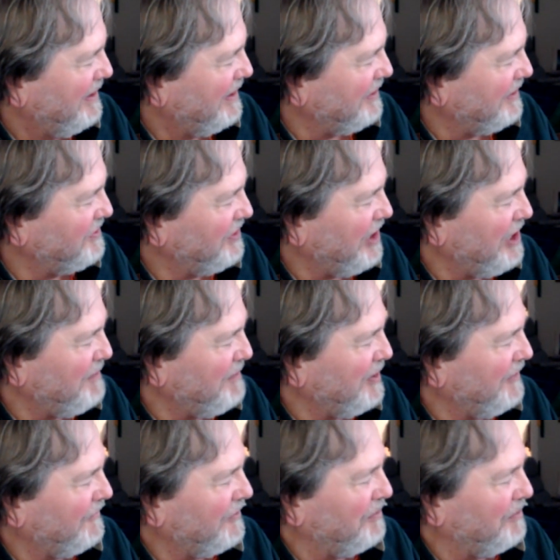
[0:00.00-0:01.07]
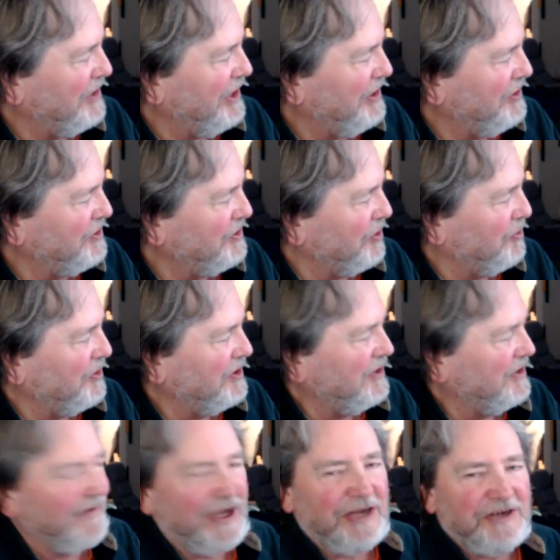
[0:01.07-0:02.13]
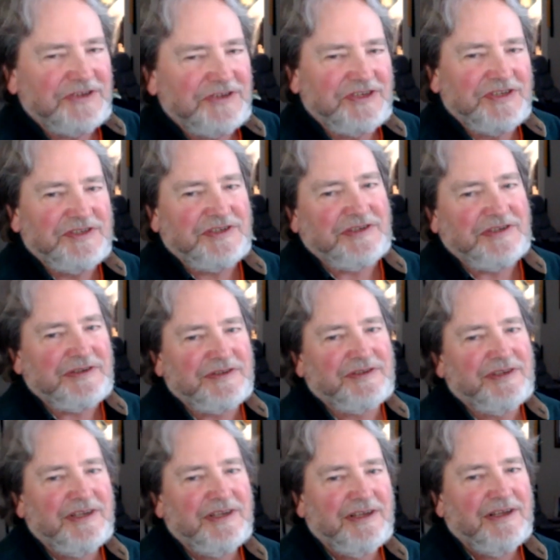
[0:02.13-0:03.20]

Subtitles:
escaping from danger with divine assistance.